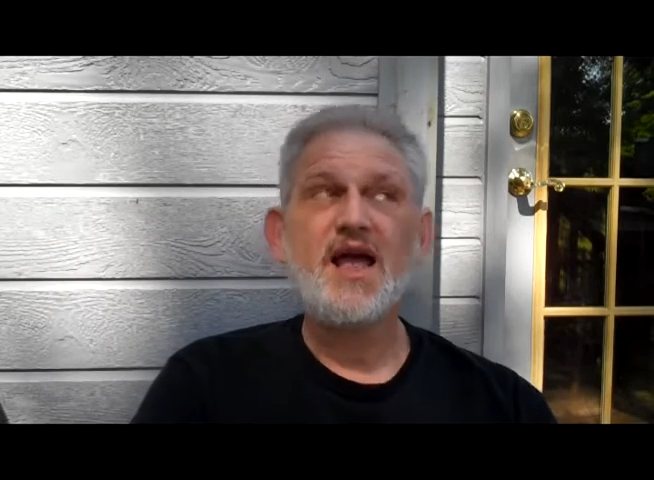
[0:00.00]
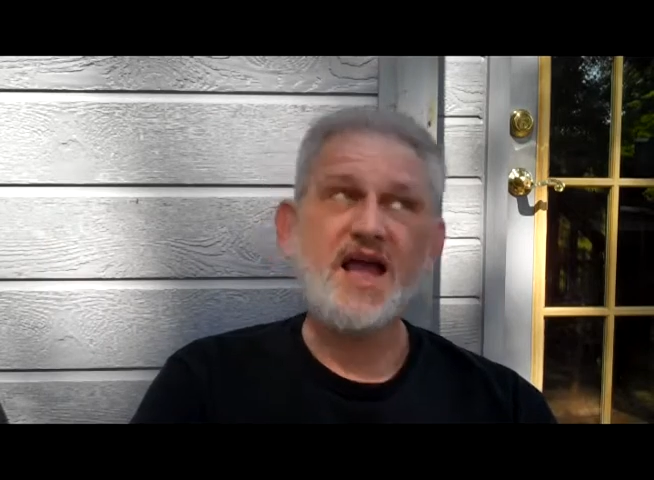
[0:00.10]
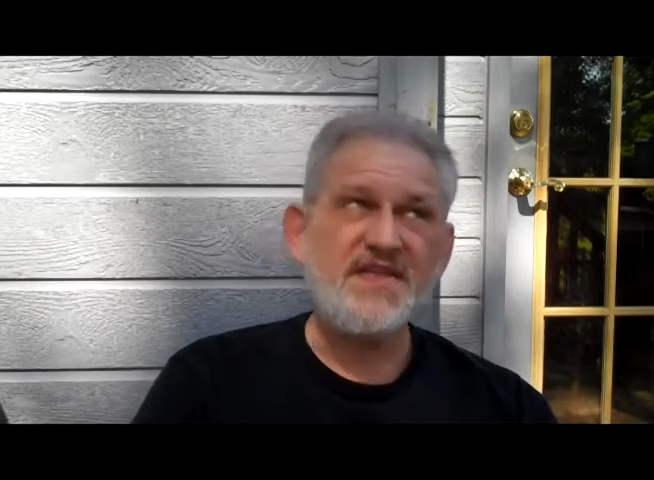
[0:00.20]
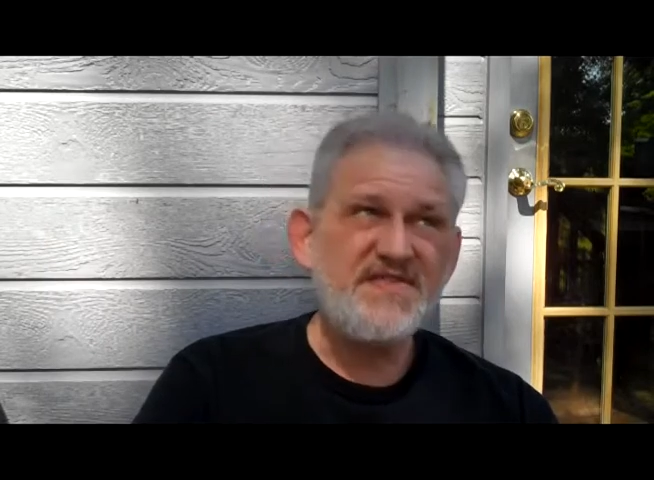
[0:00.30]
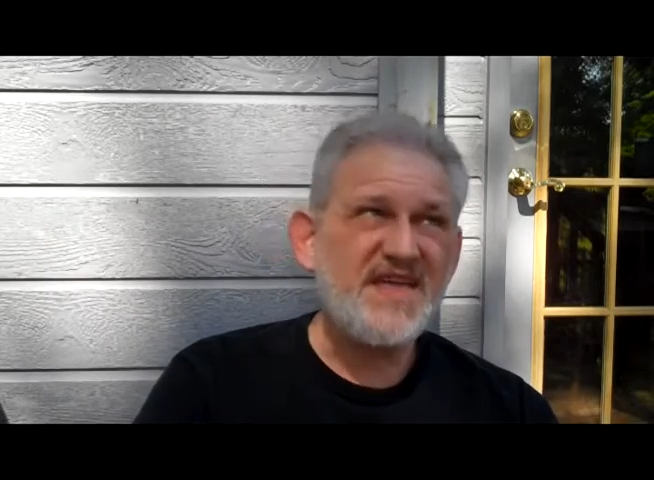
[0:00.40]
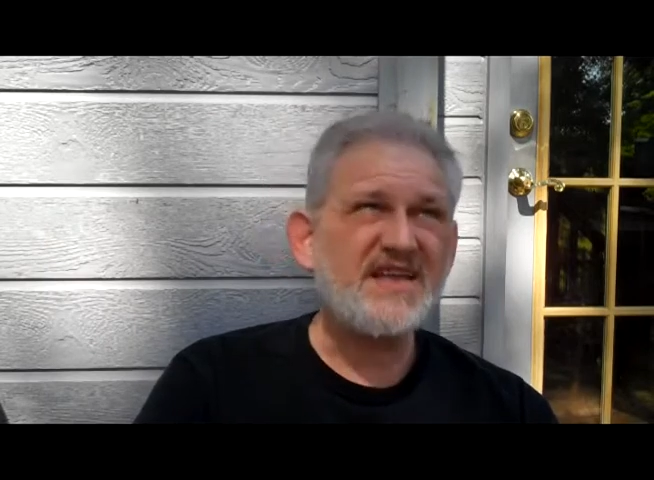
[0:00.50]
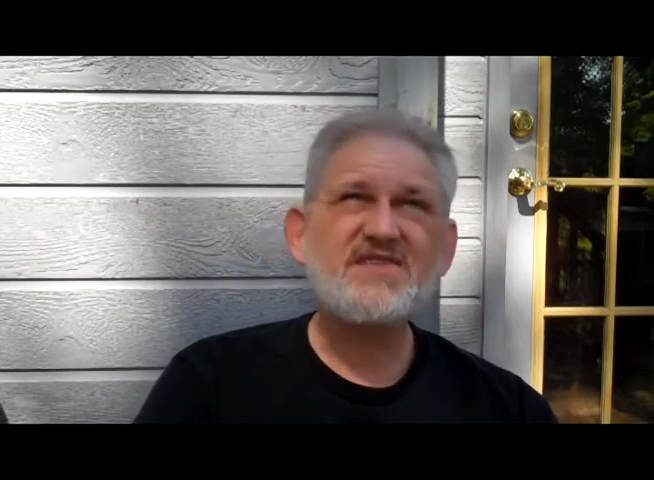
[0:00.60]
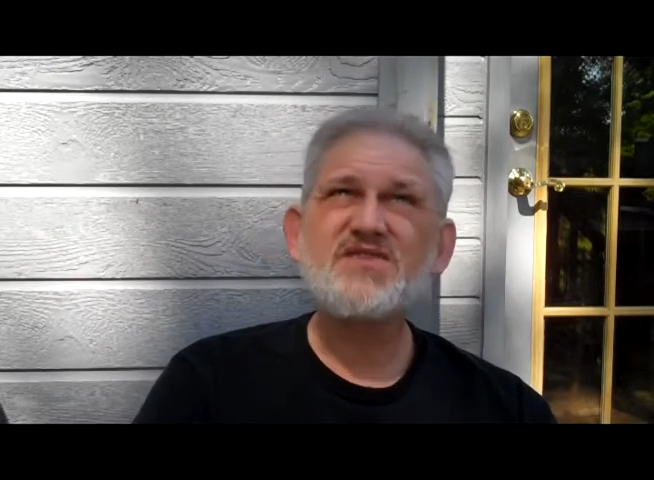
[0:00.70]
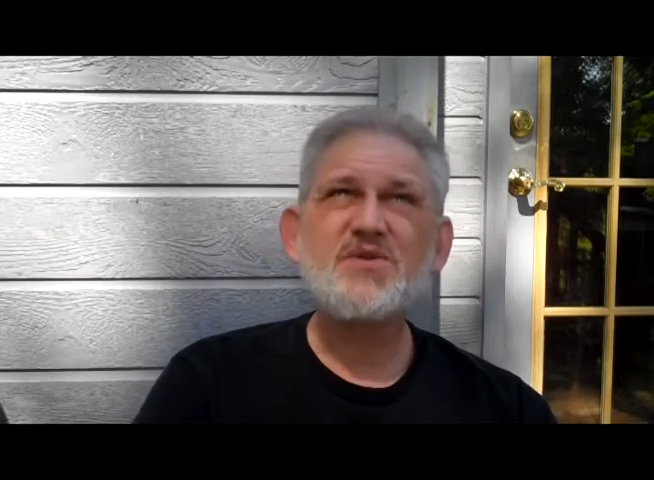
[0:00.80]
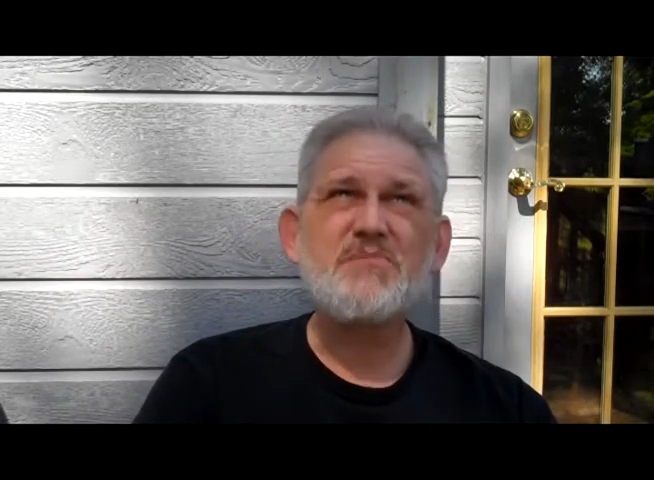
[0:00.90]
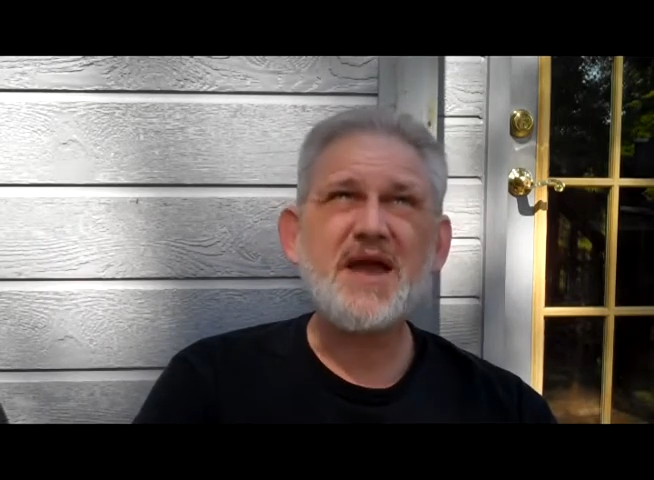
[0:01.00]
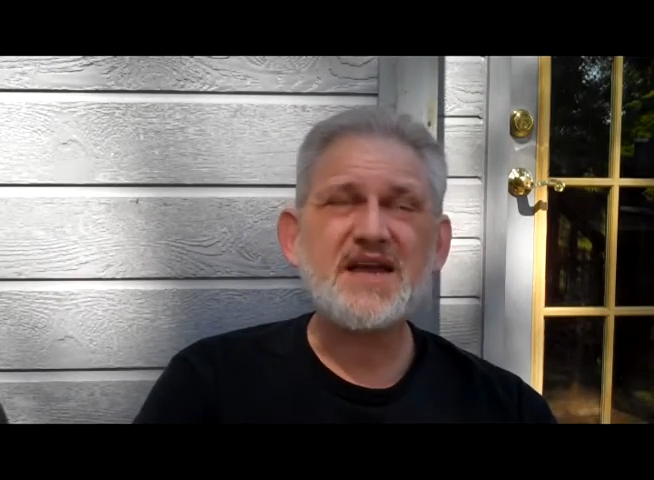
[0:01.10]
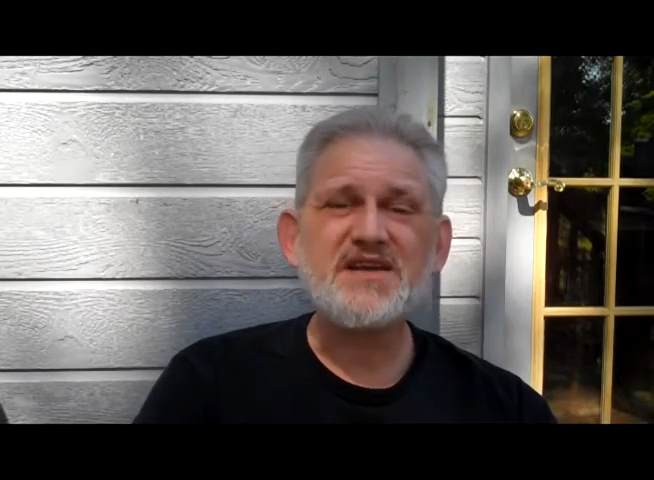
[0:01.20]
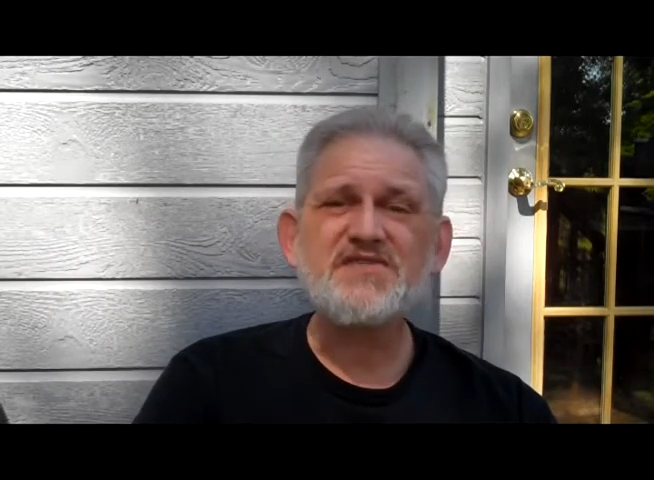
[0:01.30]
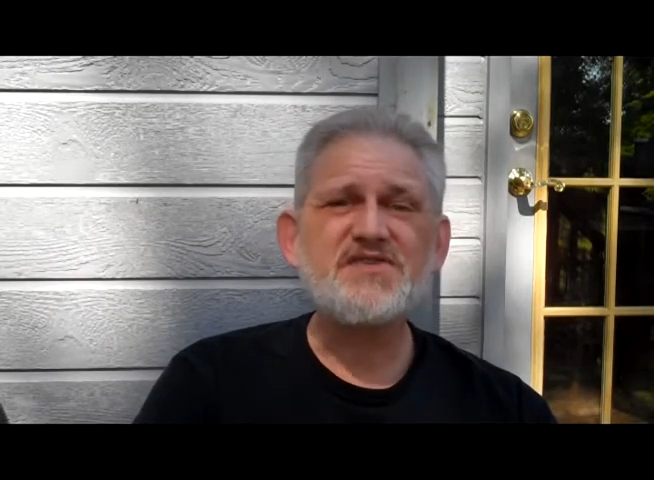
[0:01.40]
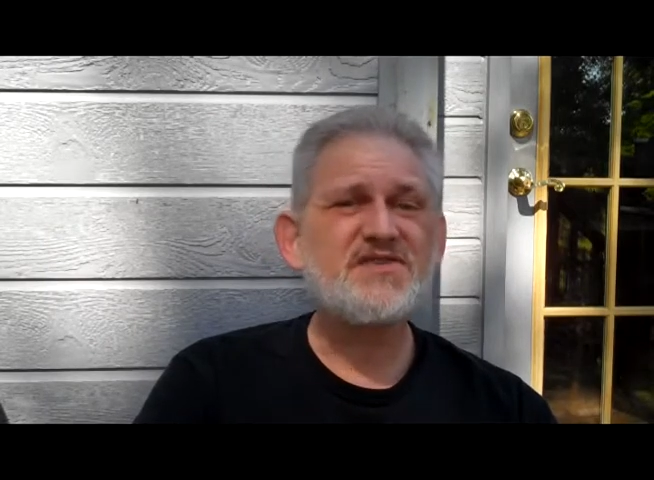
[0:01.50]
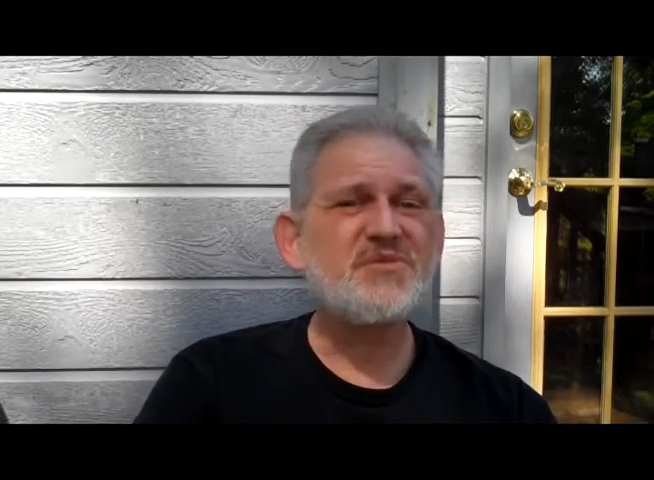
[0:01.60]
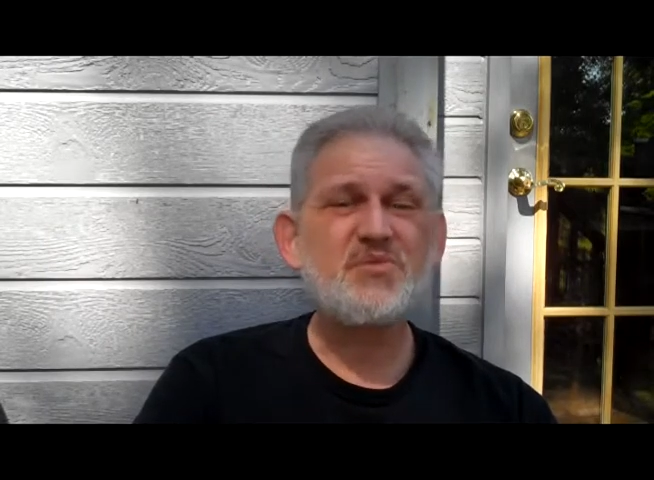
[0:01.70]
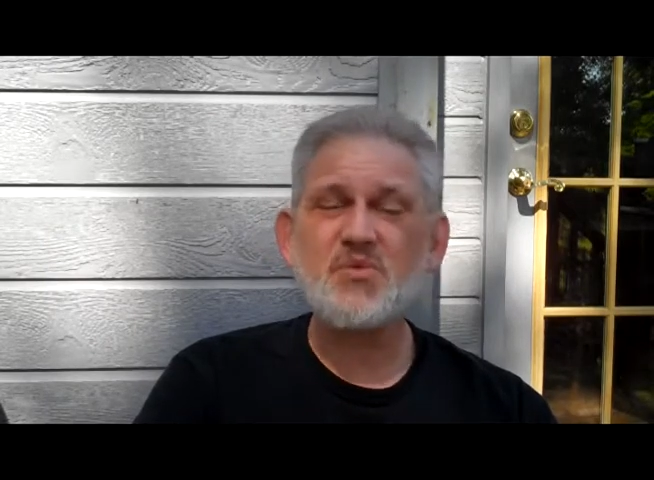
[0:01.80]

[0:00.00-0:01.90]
And that's the magnificent,